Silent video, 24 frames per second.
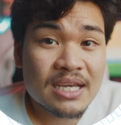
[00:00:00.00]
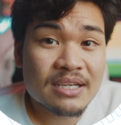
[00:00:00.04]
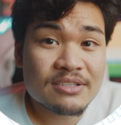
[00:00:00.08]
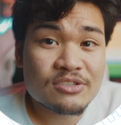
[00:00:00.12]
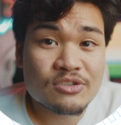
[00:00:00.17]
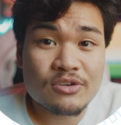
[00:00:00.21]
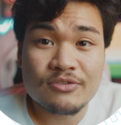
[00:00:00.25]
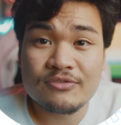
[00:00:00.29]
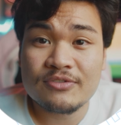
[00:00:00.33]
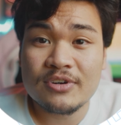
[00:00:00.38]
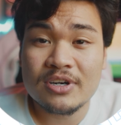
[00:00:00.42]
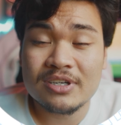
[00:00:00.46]

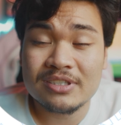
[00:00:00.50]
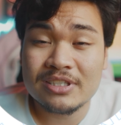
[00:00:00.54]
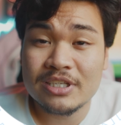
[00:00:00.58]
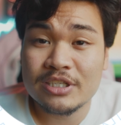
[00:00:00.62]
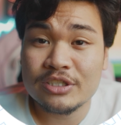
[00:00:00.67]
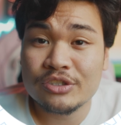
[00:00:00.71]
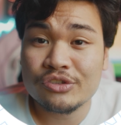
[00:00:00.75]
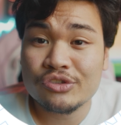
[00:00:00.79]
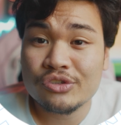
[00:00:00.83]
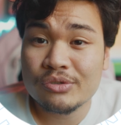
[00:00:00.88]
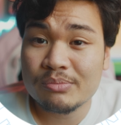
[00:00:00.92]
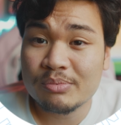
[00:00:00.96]
So far, they're
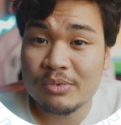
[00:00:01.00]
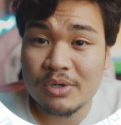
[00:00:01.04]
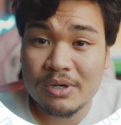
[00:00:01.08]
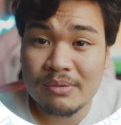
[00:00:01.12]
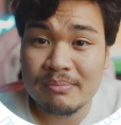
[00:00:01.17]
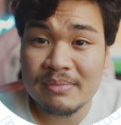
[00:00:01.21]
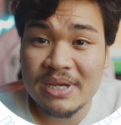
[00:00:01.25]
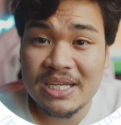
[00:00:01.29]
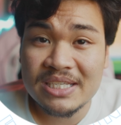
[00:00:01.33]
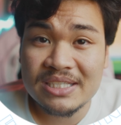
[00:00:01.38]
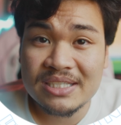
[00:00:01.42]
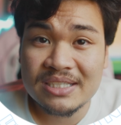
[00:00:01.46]
super
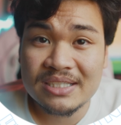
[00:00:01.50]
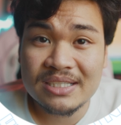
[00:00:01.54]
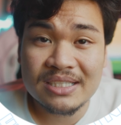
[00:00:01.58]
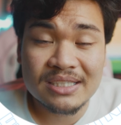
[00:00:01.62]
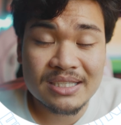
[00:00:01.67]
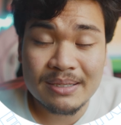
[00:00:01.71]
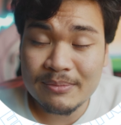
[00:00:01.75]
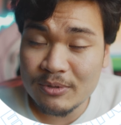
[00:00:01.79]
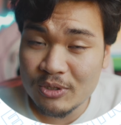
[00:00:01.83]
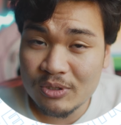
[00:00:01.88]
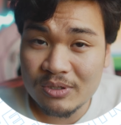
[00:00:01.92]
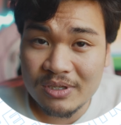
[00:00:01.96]
amazing.
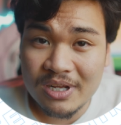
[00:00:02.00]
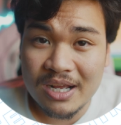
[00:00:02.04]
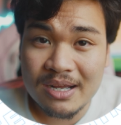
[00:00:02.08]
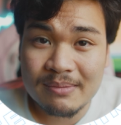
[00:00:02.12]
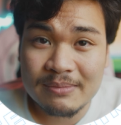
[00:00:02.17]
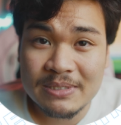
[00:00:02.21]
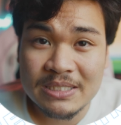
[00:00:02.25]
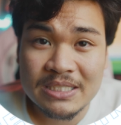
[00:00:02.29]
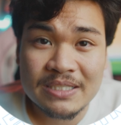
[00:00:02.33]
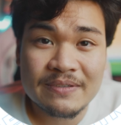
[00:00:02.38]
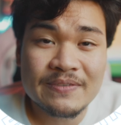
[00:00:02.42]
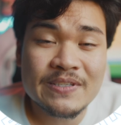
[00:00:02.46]
Let me know in the
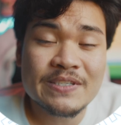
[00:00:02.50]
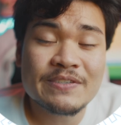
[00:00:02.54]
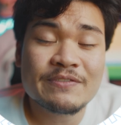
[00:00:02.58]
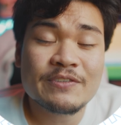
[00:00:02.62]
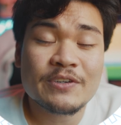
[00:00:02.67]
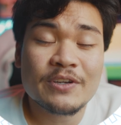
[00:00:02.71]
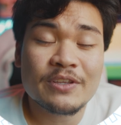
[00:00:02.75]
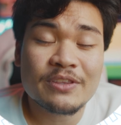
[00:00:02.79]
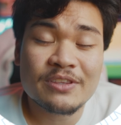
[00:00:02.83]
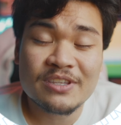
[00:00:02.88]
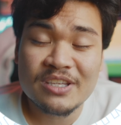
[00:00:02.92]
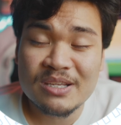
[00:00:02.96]
comments. Give this
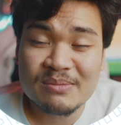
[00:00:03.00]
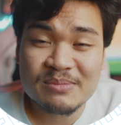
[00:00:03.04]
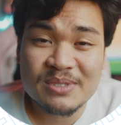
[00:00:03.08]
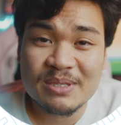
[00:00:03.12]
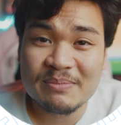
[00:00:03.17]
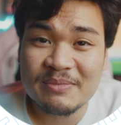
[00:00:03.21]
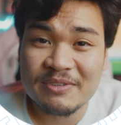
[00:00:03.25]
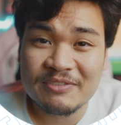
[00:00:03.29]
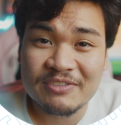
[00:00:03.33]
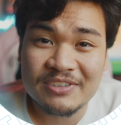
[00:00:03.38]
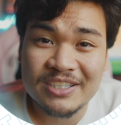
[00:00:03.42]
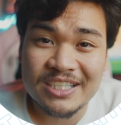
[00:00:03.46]
video a thumbs
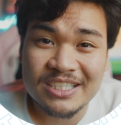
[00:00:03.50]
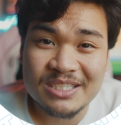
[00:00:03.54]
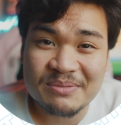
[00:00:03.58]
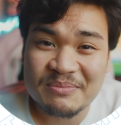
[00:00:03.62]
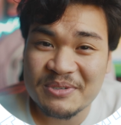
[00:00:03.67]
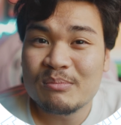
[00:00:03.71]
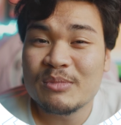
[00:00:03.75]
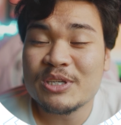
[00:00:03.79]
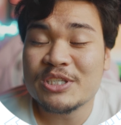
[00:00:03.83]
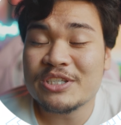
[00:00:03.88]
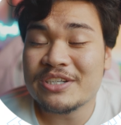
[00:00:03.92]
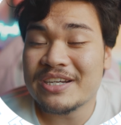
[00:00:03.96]
up if you liked
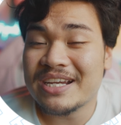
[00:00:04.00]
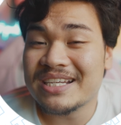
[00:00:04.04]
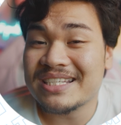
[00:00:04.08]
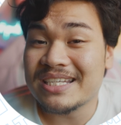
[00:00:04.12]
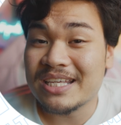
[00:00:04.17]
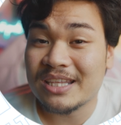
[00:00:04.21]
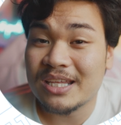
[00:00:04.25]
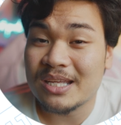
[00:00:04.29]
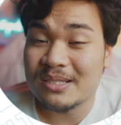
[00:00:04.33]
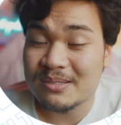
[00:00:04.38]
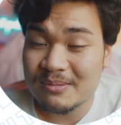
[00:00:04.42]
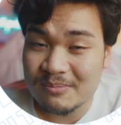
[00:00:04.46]
it. Make sure you guys
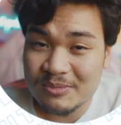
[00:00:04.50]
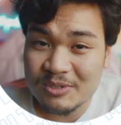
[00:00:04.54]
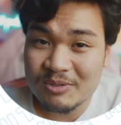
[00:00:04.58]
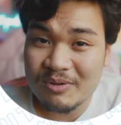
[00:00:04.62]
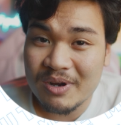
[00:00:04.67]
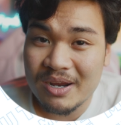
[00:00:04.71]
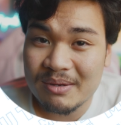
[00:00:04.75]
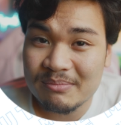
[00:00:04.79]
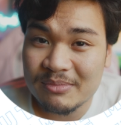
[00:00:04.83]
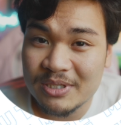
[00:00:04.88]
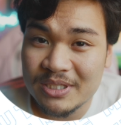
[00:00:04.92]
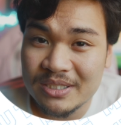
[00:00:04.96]
hit that
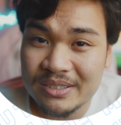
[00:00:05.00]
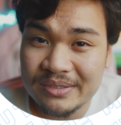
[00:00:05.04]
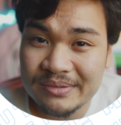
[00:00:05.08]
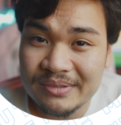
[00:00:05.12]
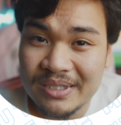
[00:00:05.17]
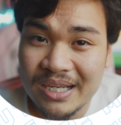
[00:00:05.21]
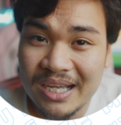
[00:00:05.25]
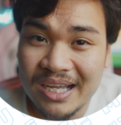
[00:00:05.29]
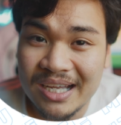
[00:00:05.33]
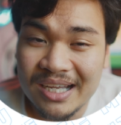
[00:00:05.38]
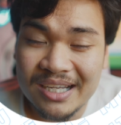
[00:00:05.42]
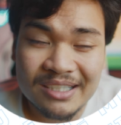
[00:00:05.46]
subscribe button.
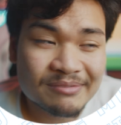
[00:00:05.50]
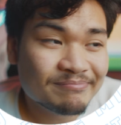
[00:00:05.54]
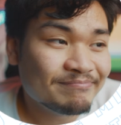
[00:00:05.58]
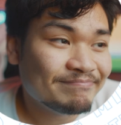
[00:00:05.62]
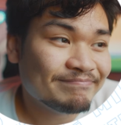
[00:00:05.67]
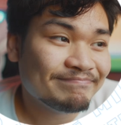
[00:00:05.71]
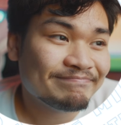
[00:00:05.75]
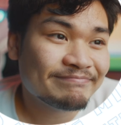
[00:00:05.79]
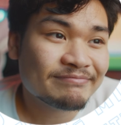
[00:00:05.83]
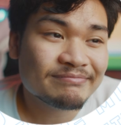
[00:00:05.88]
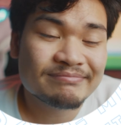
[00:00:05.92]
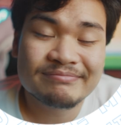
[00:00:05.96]

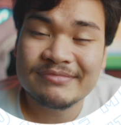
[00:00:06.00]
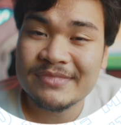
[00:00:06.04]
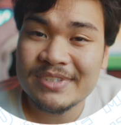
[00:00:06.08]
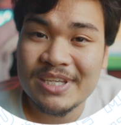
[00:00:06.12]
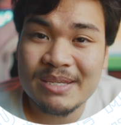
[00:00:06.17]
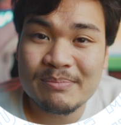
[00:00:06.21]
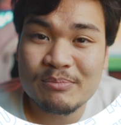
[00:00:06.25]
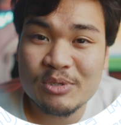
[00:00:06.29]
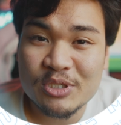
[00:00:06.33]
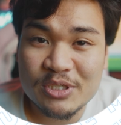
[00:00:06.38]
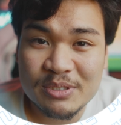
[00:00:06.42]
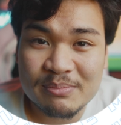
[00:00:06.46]

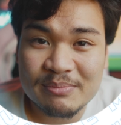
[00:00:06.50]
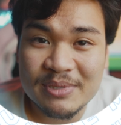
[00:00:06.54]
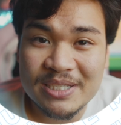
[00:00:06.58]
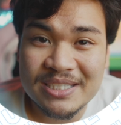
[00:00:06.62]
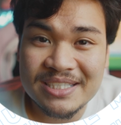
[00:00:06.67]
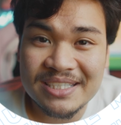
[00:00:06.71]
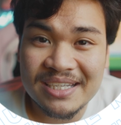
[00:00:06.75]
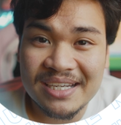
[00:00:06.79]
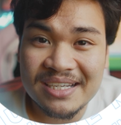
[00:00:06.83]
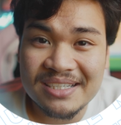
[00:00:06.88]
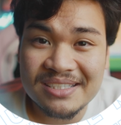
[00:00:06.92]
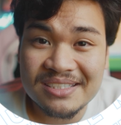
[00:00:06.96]
Keep pushing
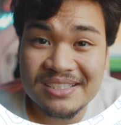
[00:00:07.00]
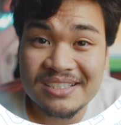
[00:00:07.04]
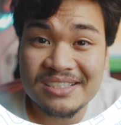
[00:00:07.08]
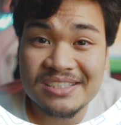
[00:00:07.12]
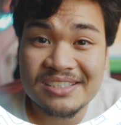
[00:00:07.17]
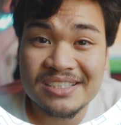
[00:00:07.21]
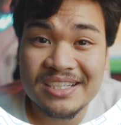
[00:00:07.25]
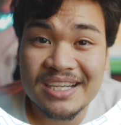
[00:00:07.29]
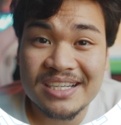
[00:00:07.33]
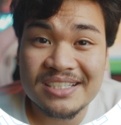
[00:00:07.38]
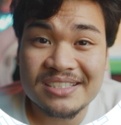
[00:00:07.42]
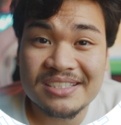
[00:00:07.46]
buttons, guys, and I'll
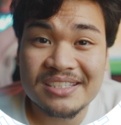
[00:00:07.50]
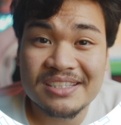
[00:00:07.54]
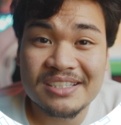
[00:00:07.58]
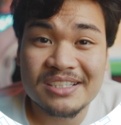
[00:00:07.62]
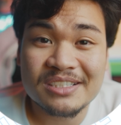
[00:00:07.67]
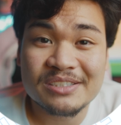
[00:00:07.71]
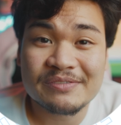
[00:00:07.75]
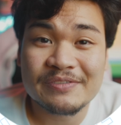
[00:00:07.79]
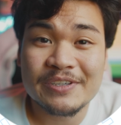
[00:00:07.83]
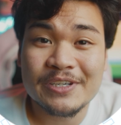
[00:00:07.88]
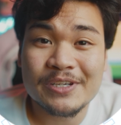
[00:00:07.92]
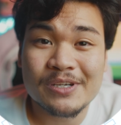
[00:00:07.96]
see you guys in the
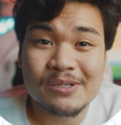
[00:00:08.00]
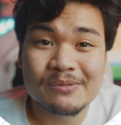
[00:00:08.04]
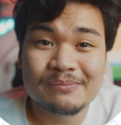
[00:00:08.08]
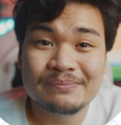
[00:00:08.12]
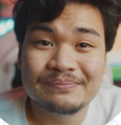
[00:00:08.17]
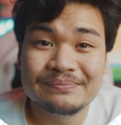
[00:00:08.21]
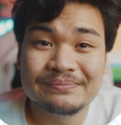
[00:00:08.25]
next video.